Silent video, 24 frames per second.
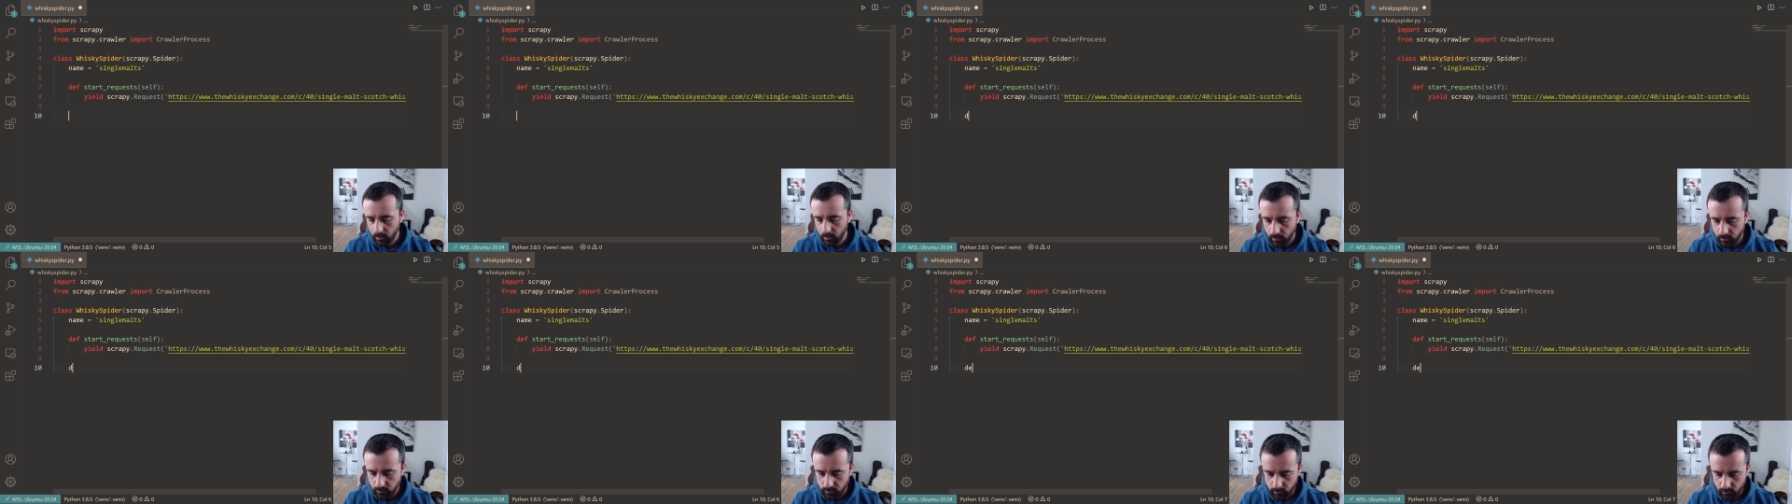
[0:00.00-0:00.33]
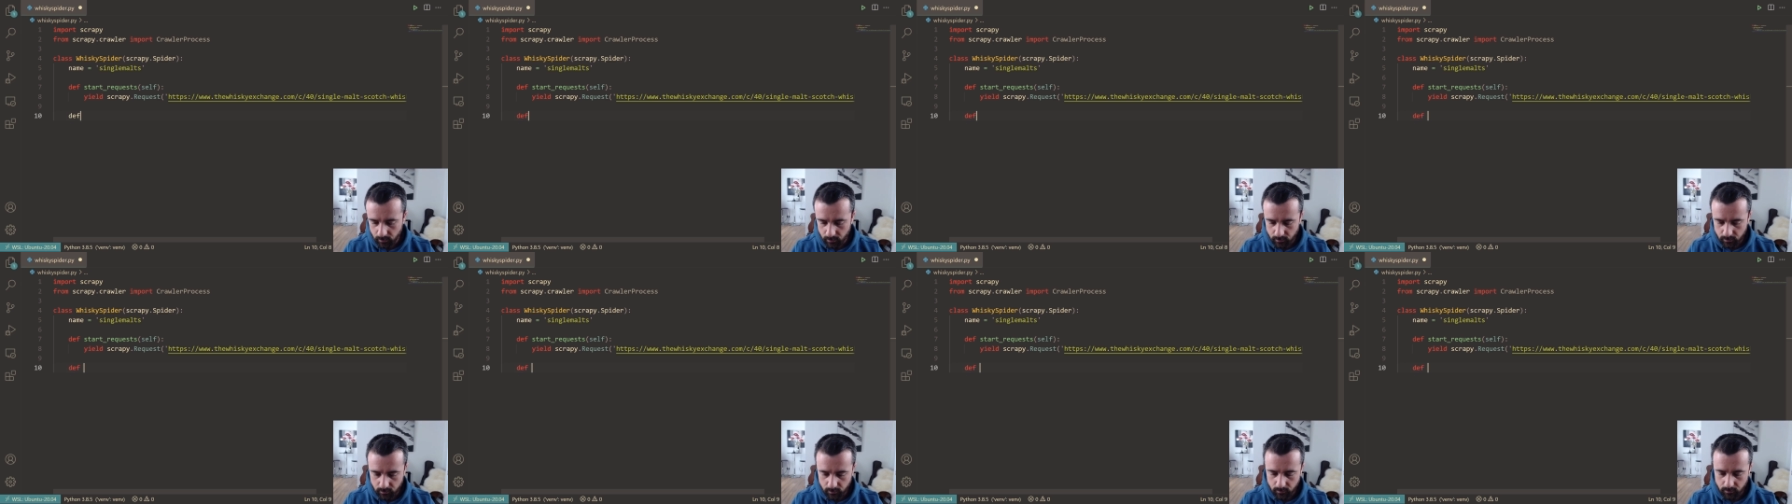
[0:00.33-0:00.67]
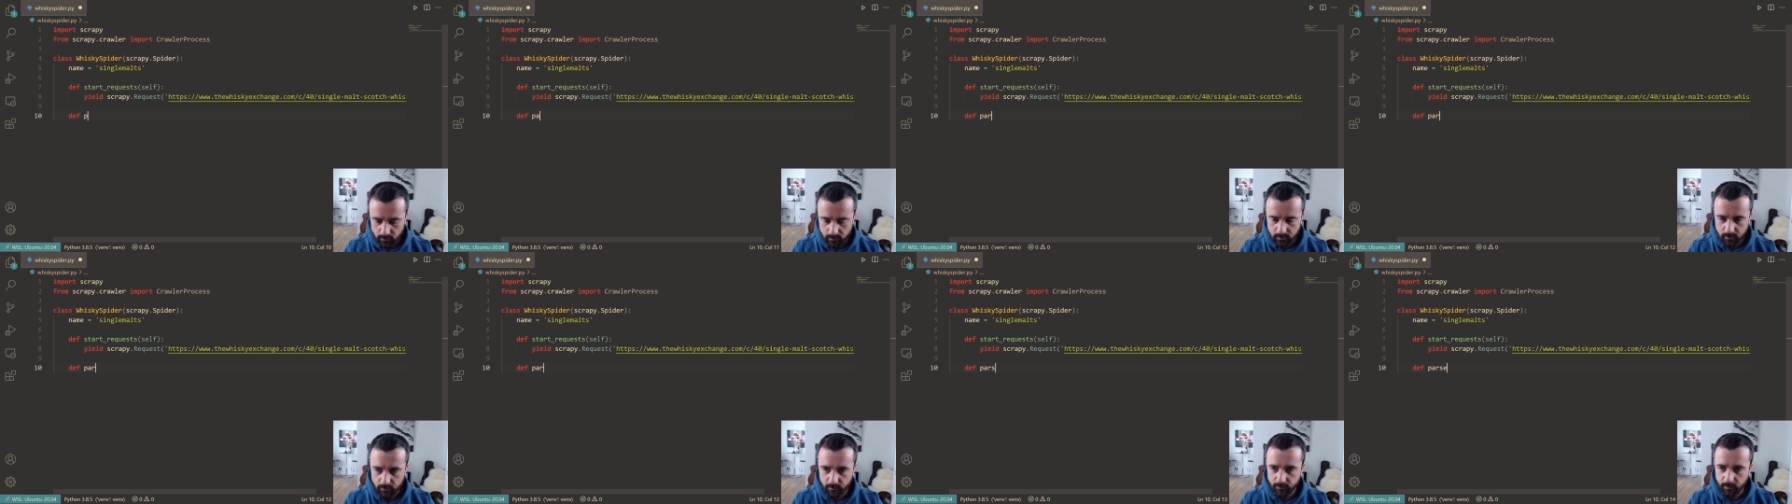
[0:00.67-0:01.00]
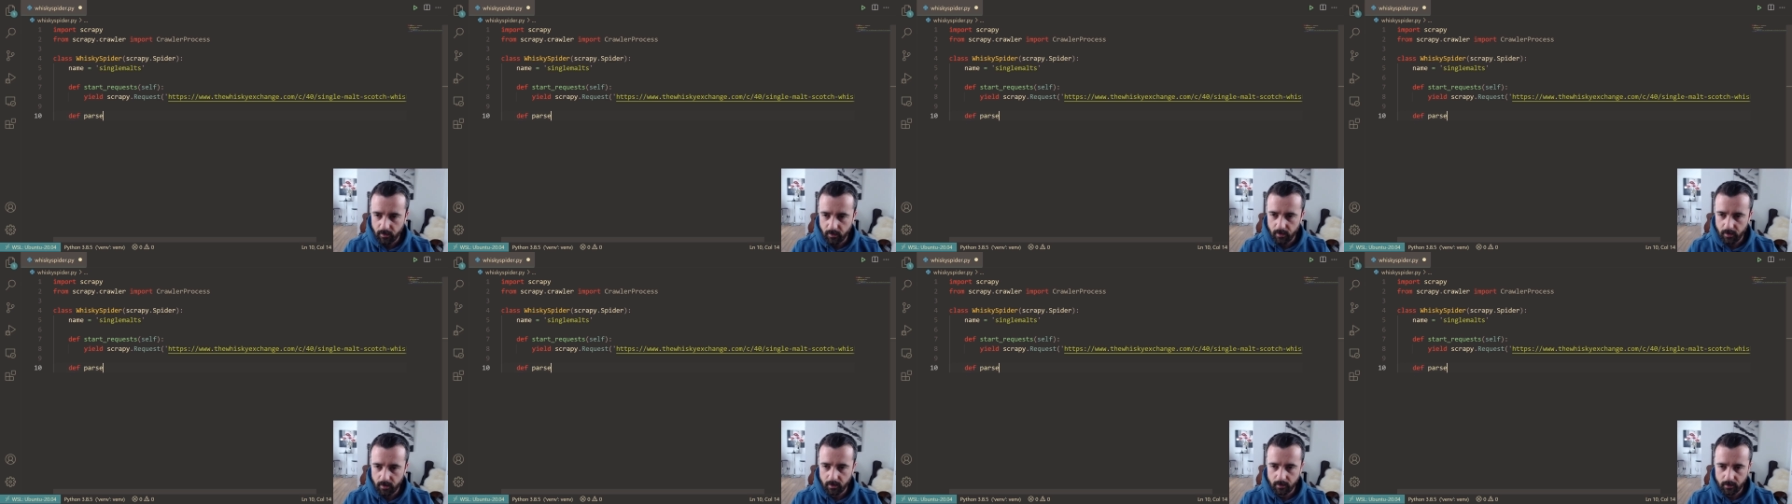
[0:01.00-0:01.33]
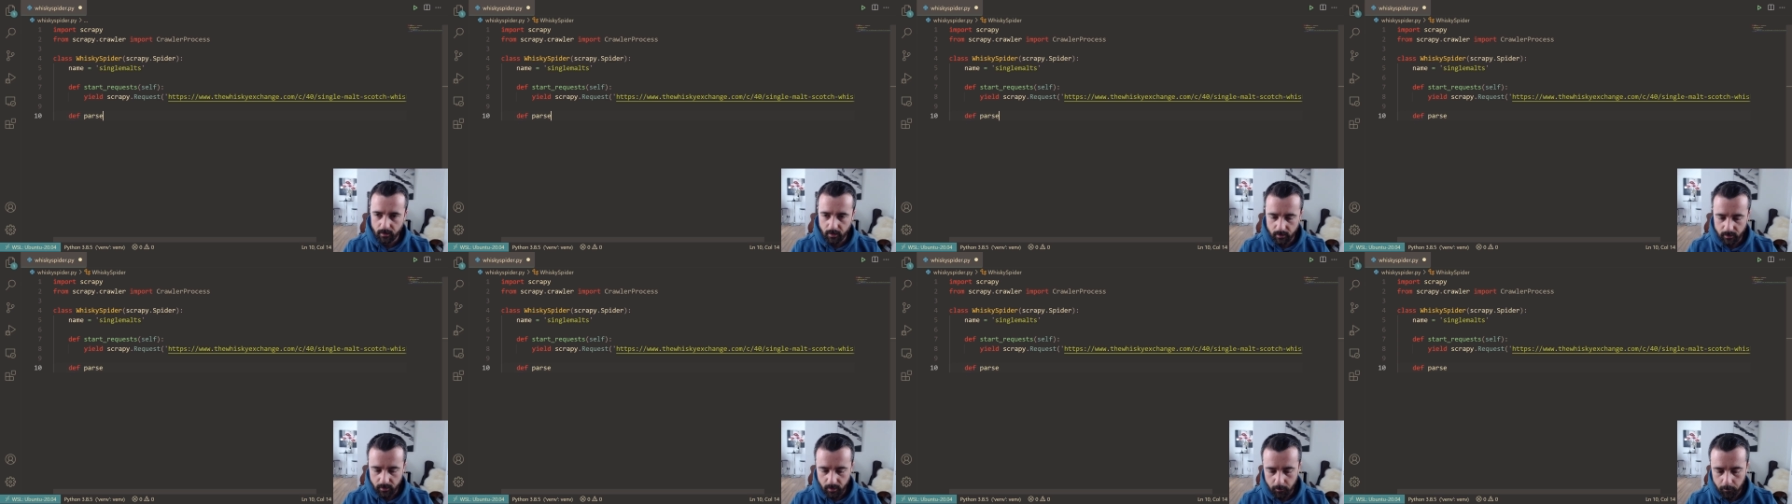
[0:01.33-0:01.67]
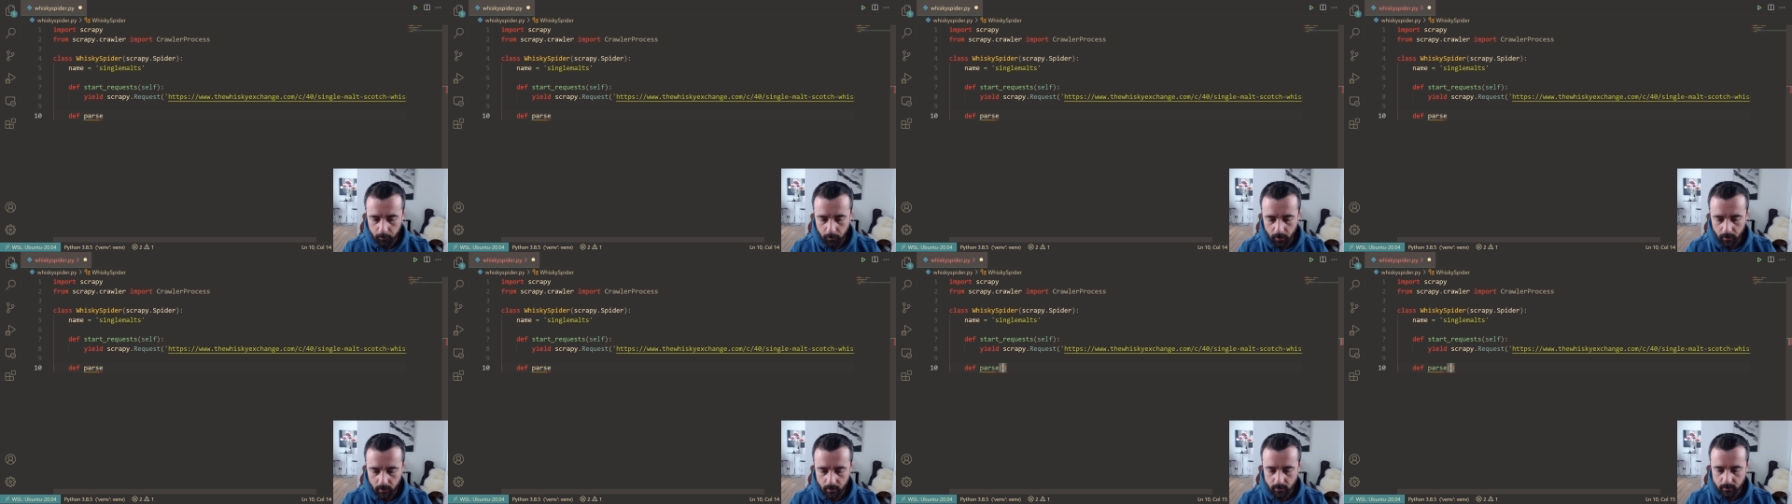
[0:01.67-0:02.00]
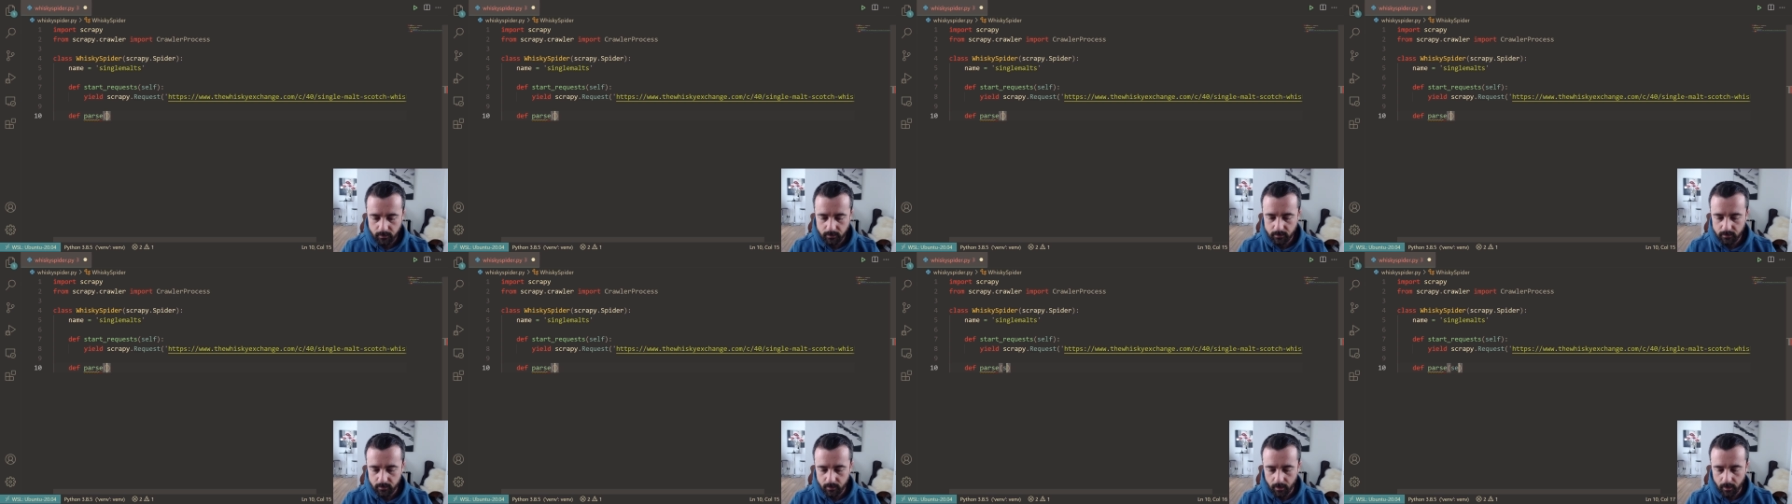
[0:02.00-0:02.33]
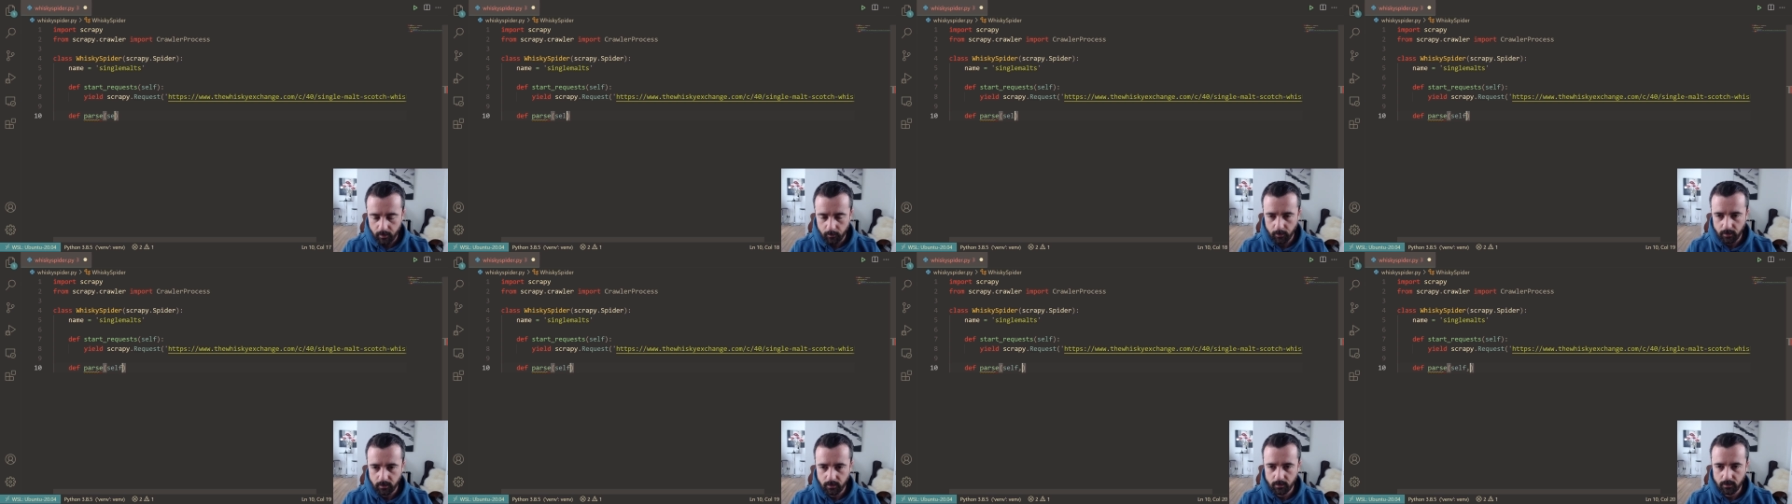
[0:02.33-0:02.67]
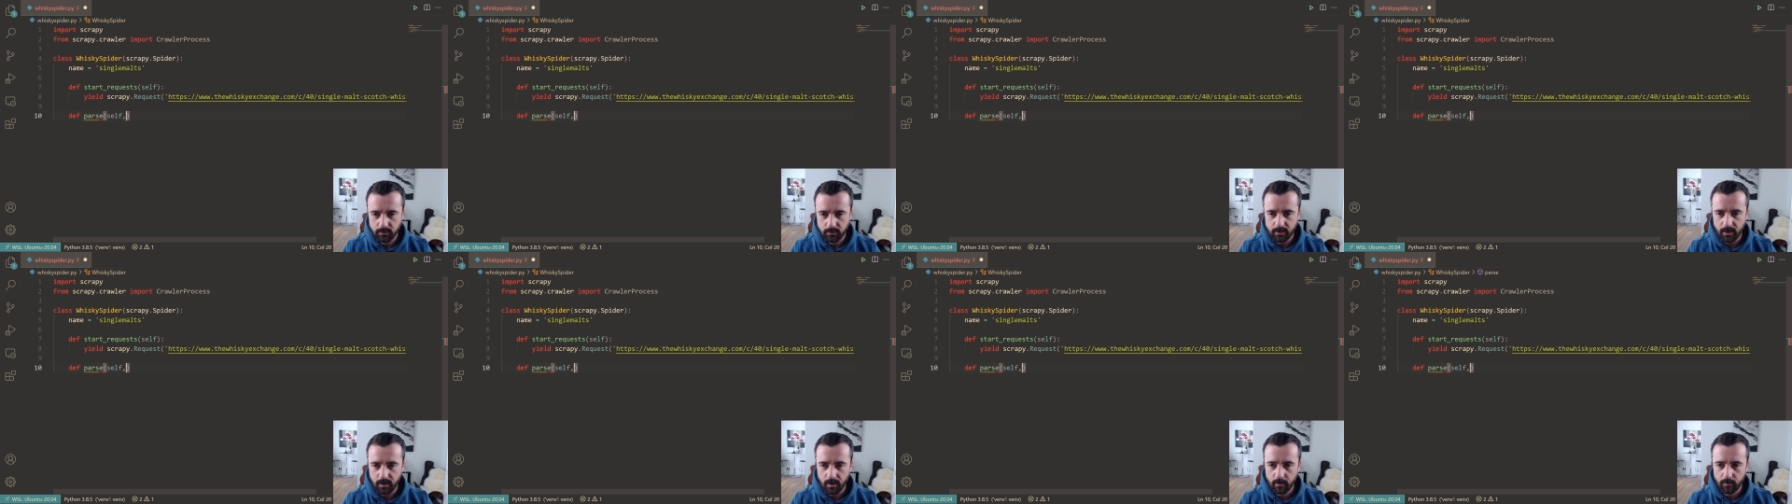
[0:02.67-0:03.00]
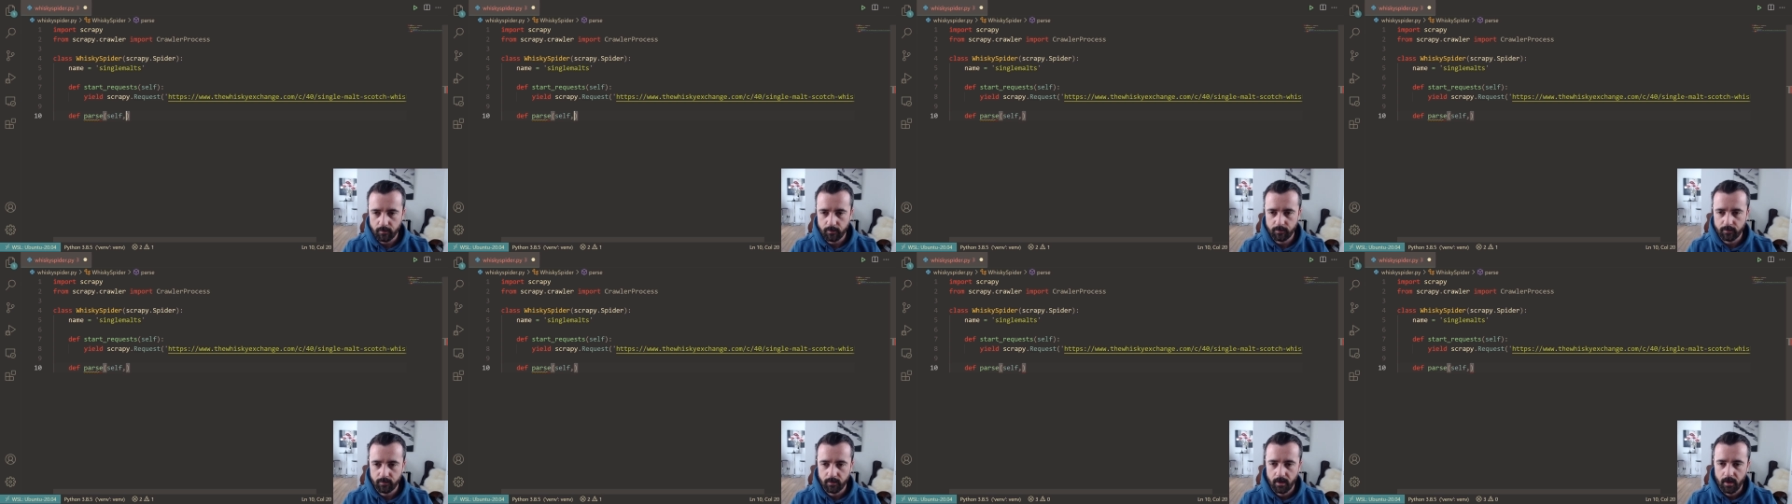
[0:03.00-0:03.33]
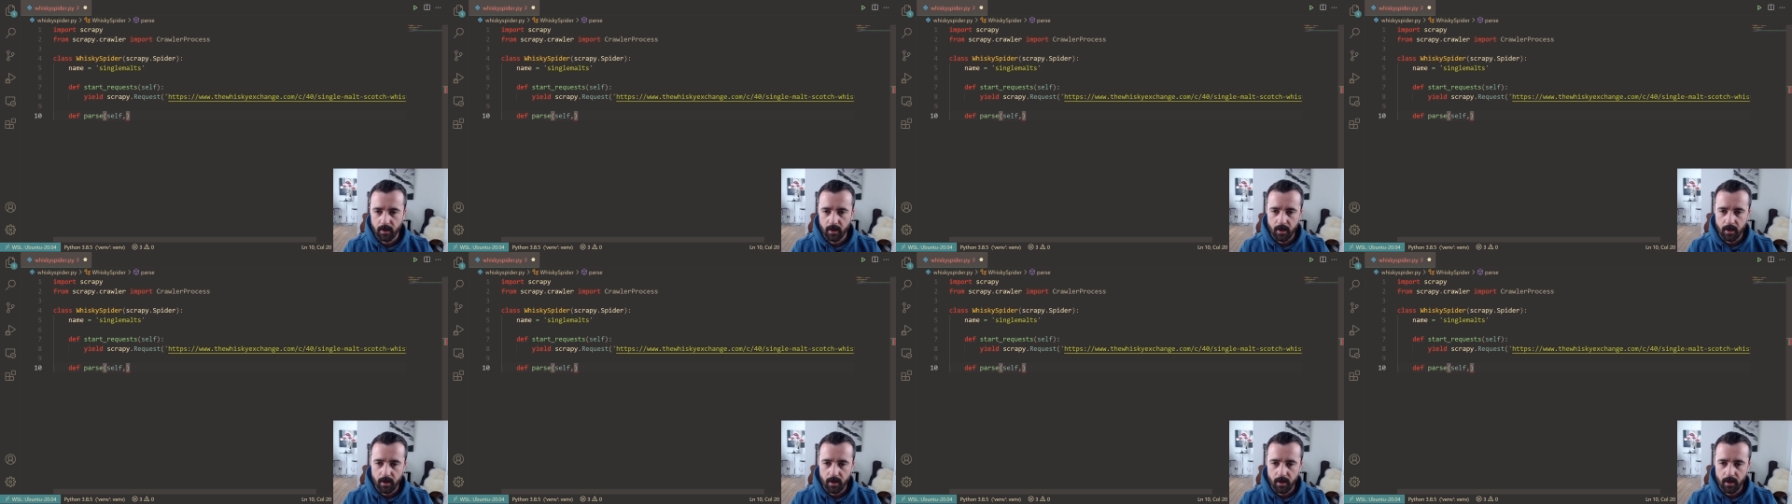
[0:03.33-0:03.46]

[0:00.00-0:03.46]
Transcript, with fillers: So we're going to do define and then parse and we do self